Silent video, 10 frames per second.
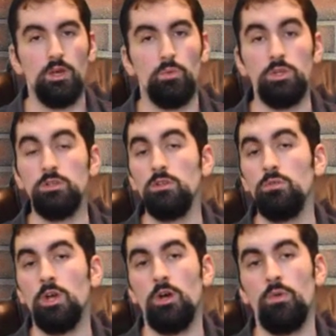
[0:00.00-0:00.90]
we
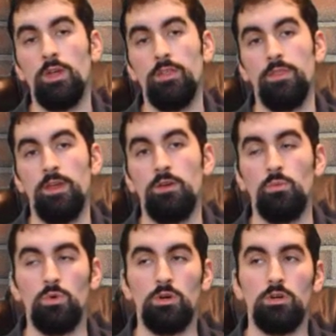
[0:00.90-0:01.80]
do know that they
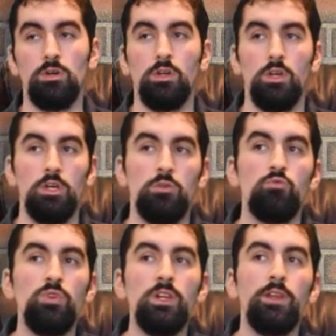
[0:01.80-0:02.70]
were
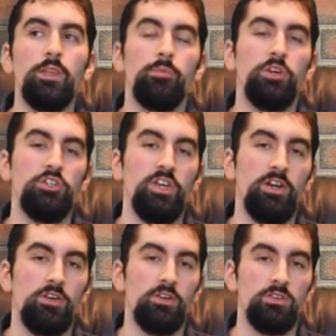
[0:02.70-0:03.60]
really the
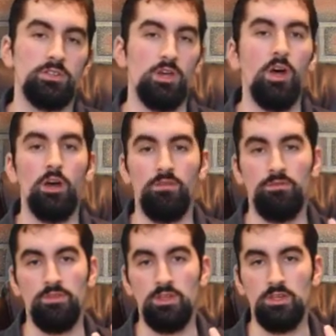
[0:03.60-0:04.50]
progenitors
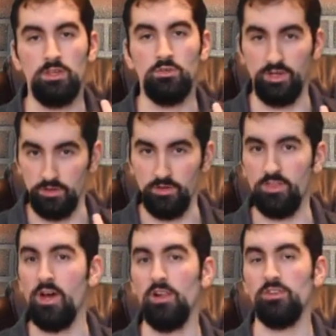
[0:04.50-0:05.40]
of the Greek
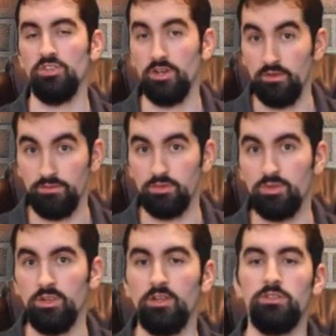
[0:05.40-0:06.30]
mythology, of the
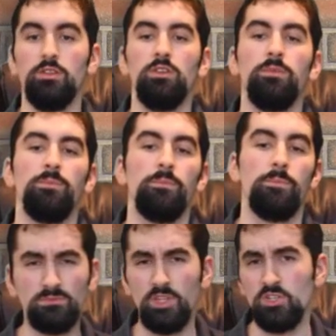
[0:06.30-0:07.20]
religion.
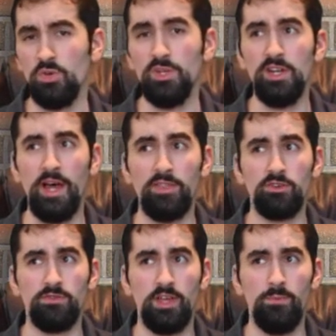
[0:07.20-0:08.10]
So did
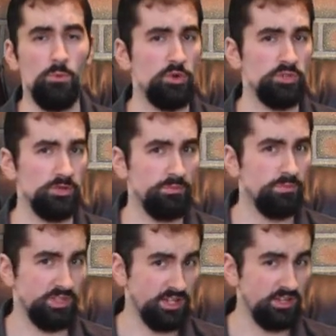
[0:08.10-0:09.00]
either of them
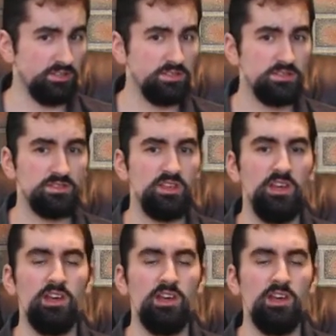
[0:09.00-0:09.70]
worship the Titans?